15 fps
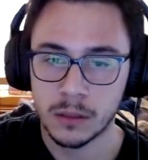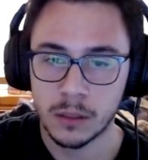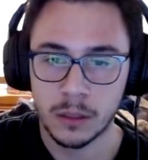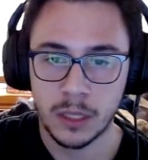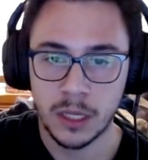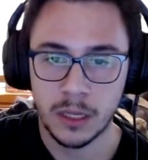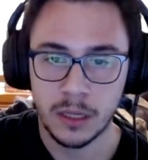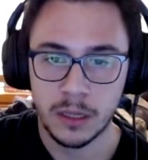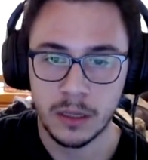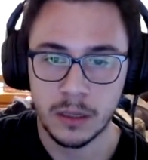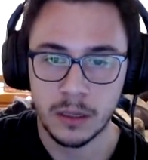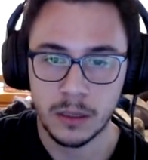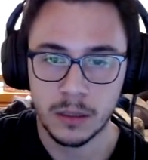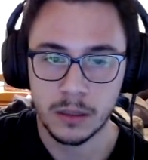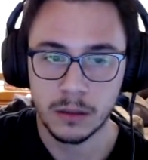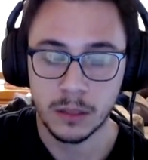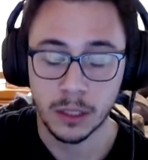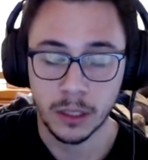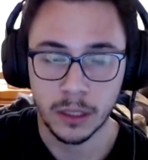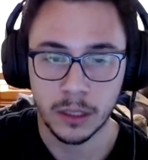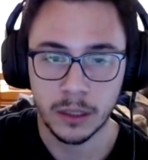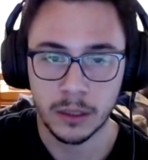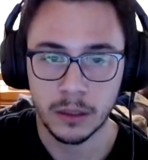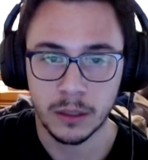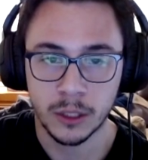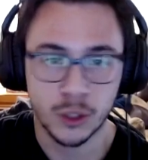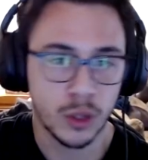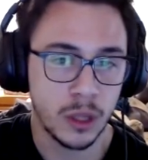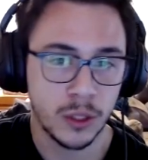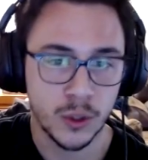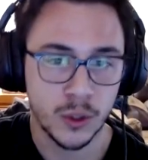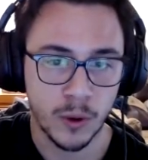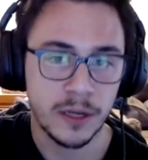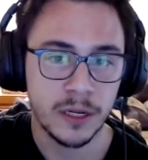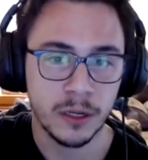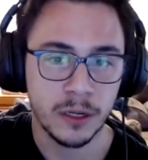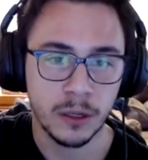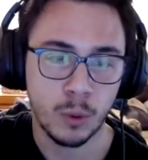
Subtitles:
the trendier